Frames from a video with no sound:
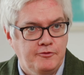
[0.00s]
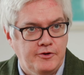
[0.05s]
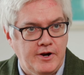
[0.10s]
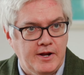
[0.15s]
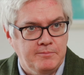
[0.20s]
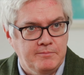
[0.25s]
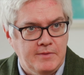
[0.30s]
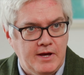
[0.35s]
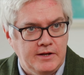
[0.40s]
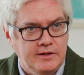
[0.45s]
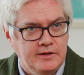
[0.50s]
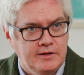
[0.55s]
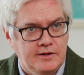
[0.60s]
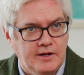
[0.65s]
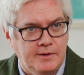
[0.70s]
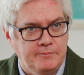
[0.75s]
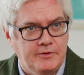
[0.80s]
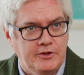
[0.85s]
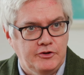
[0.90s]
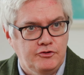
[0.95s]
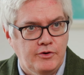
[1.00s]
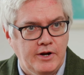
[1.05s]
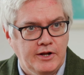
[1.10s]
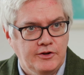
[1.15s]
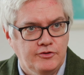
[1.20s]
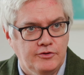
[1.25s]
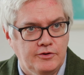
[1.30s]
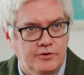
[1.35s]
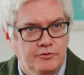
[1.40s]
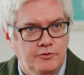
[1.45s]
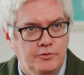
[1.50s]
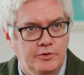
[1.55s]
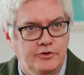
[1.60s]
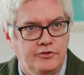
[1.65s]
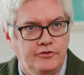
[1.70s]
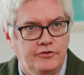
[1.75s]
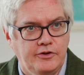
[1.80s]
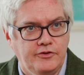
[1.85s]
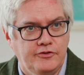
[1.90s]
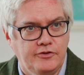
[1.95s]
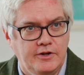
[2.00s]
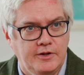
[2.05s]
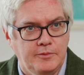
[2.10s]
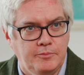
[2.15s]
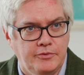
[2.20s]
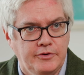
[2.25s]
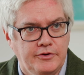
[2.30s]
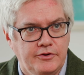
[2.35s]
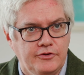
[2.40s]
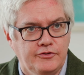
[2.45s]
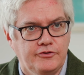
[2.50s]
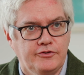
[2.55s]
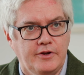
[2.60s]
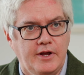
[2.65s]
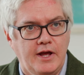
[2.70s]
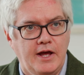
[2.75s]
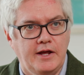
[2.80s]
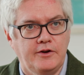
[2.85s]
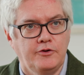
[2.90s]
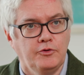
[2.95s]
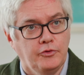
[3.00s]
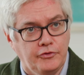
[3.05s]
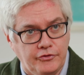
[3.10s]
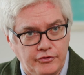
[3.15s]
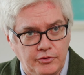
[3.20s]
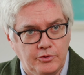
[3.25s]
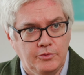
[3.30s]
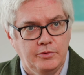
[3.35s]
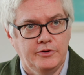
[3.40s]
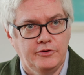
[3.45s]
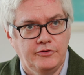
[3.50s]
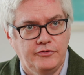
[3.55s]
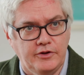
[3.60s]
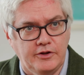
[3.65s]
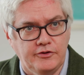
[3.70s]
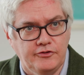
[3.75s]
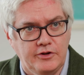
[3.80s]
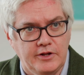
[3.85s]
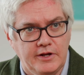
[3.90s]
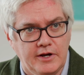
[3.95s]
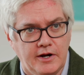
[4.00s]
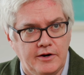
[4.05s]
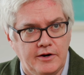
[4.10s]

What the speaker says: Frank Mannion. I'm the director of Quintessentially British and also Quintessentially